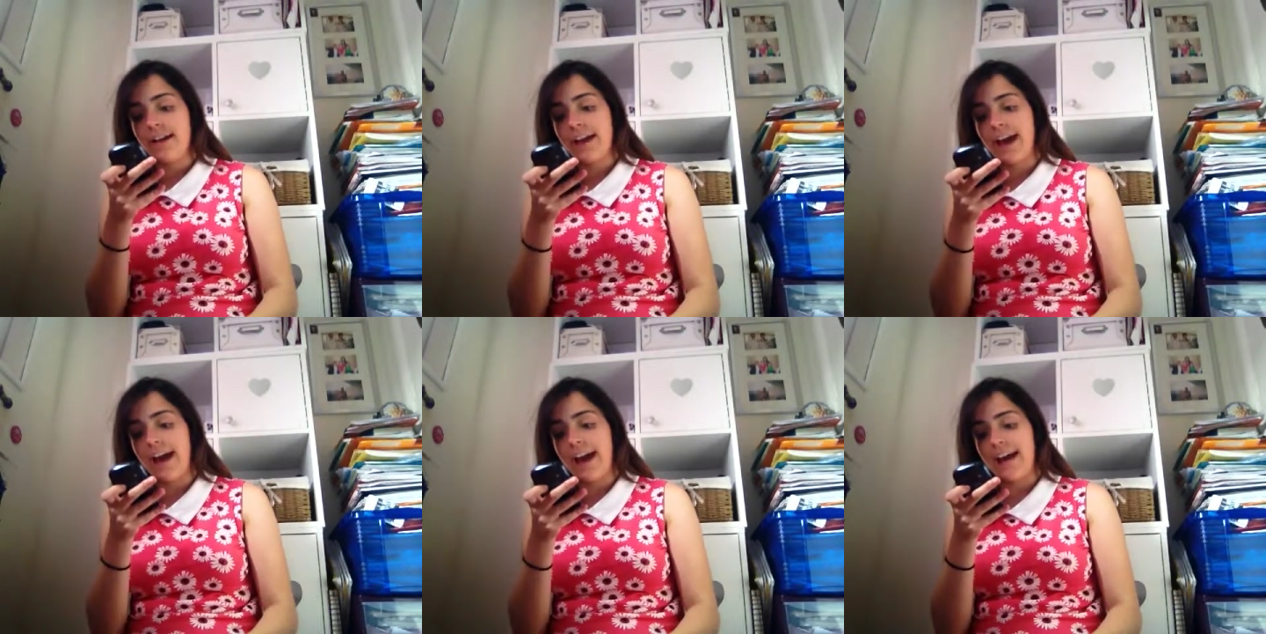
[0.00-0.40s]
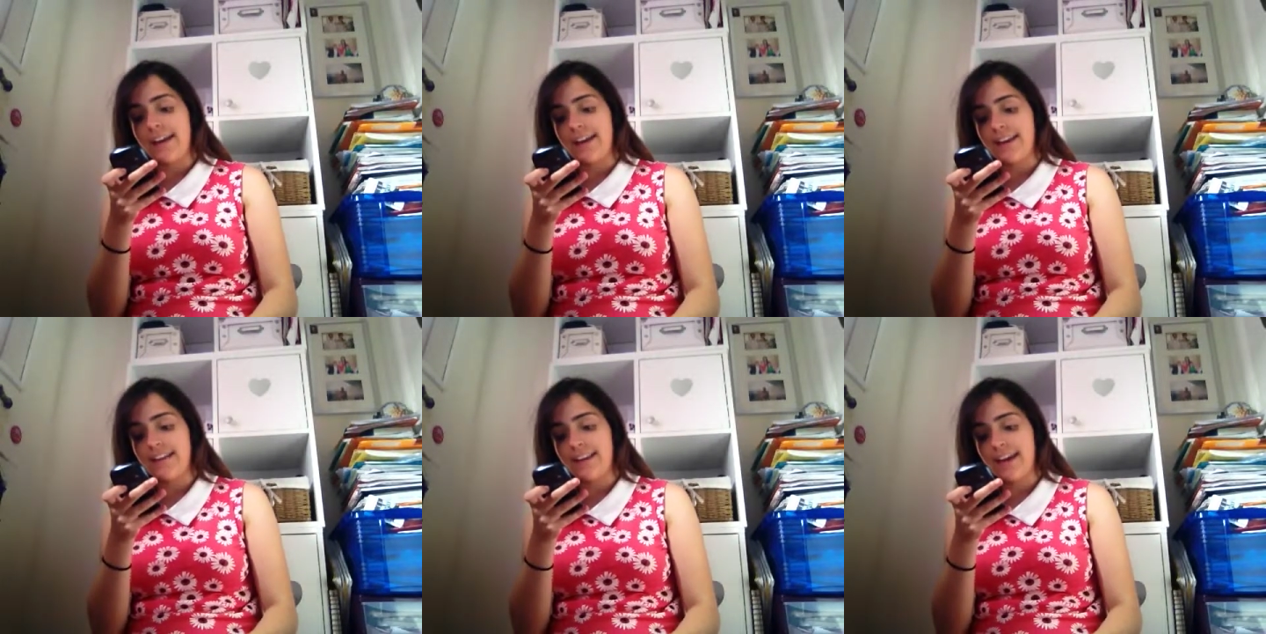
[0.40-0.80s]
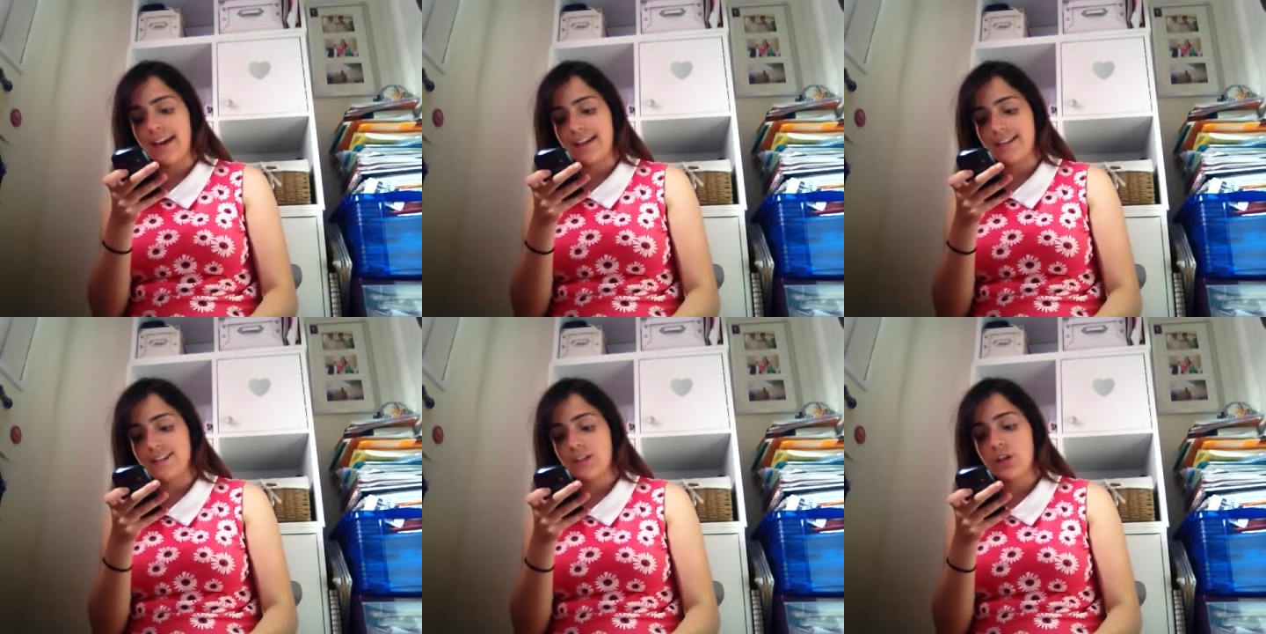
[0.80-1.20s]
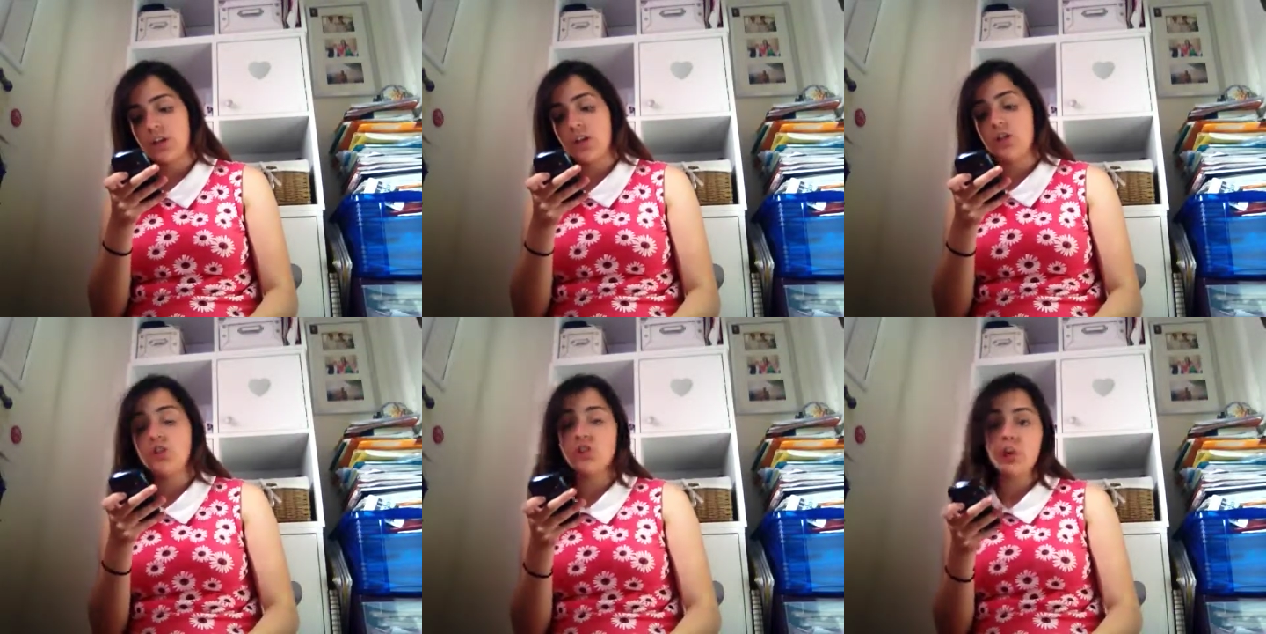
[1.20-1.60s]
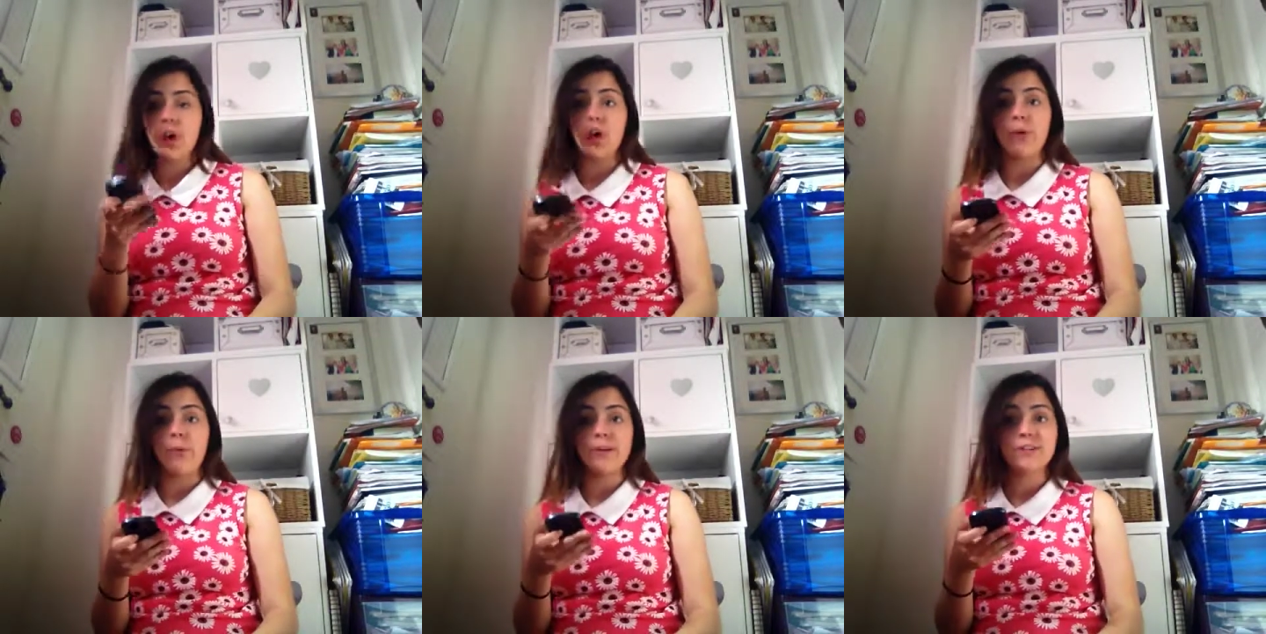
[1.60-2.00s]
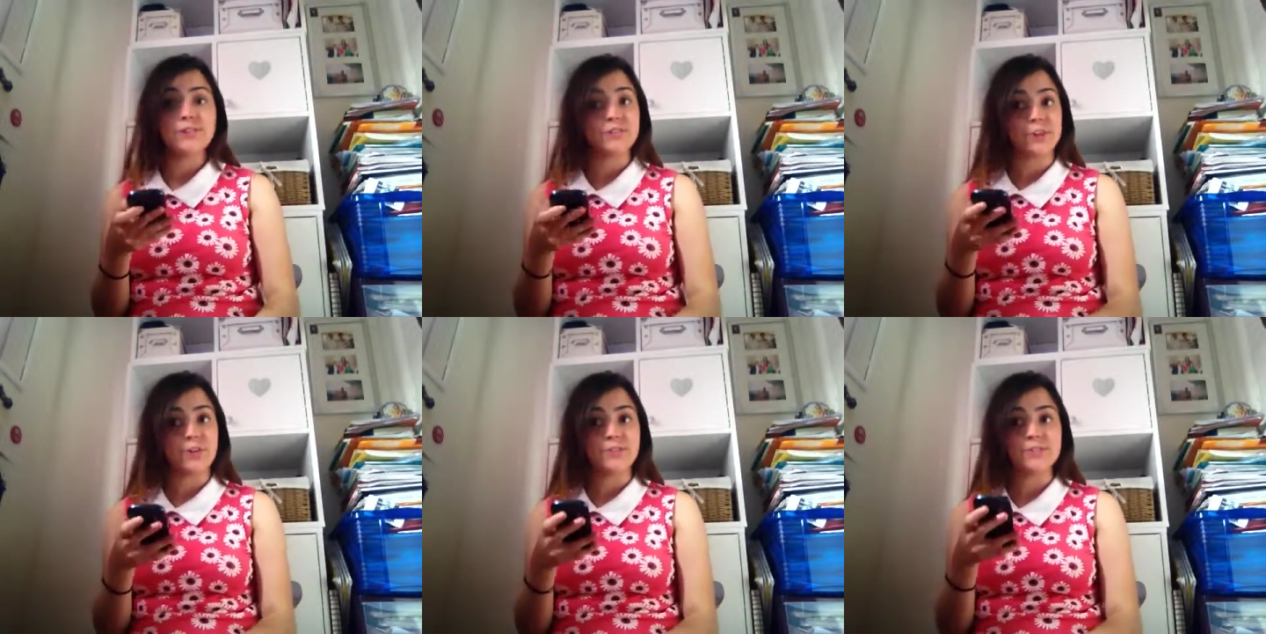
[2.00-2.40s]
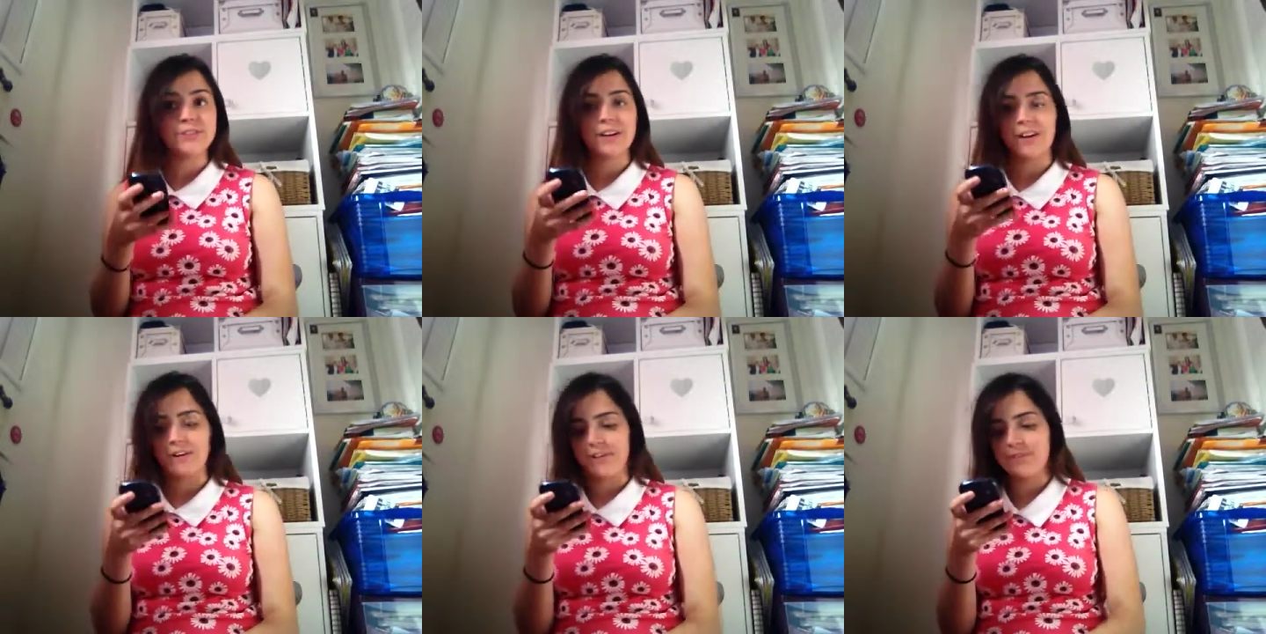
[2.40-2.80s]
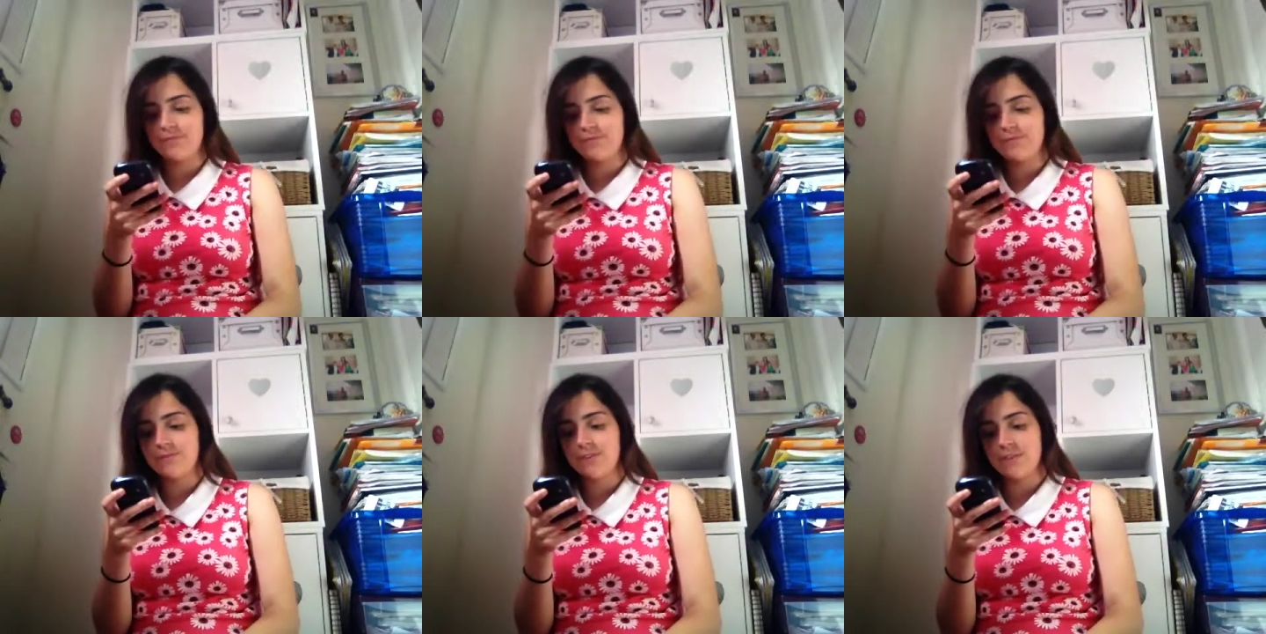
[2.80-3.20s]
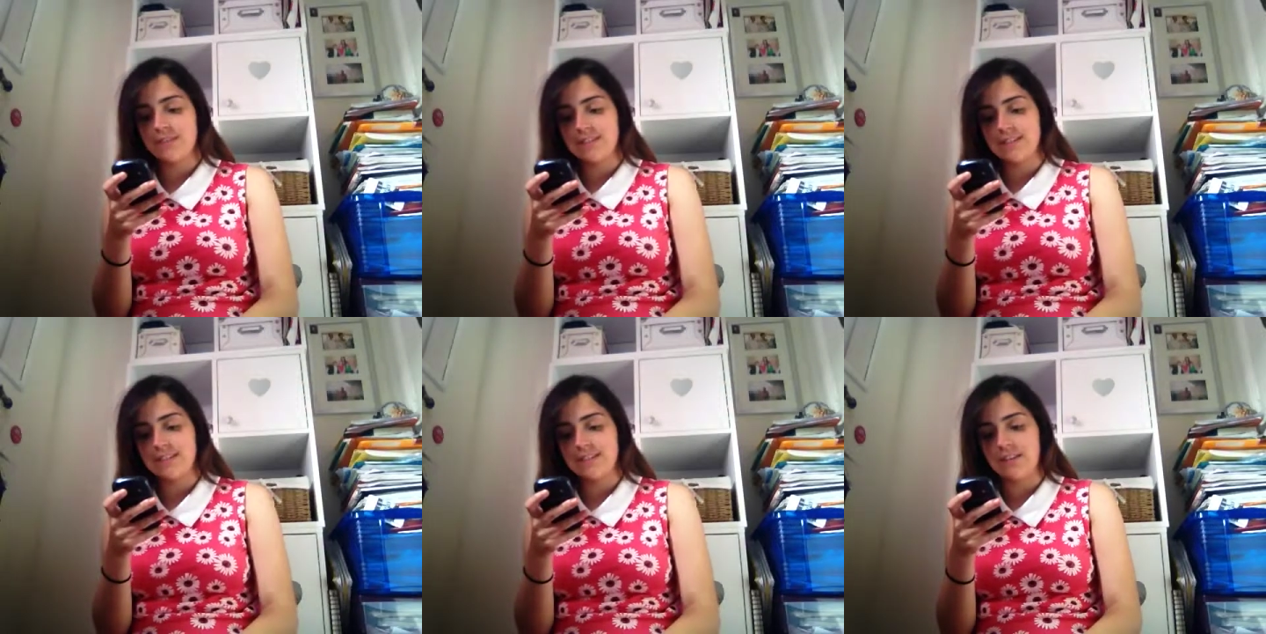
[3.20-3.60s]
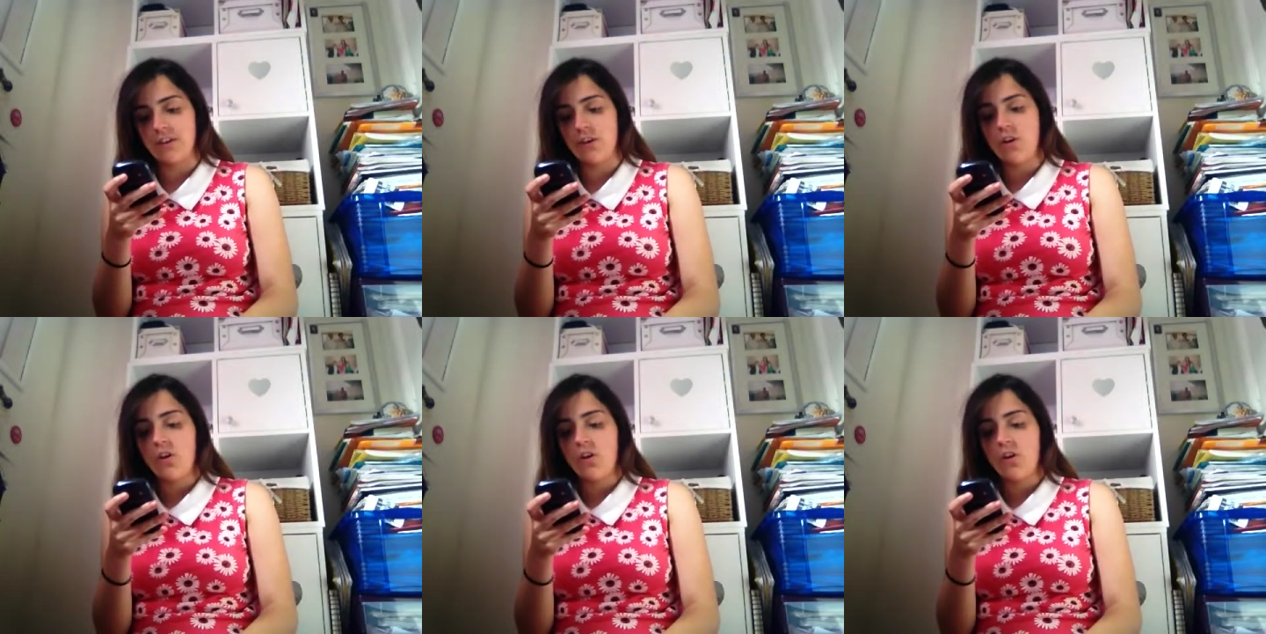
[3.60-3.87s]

Okay, next. Joe. Joe Sugg. Zoe's sister.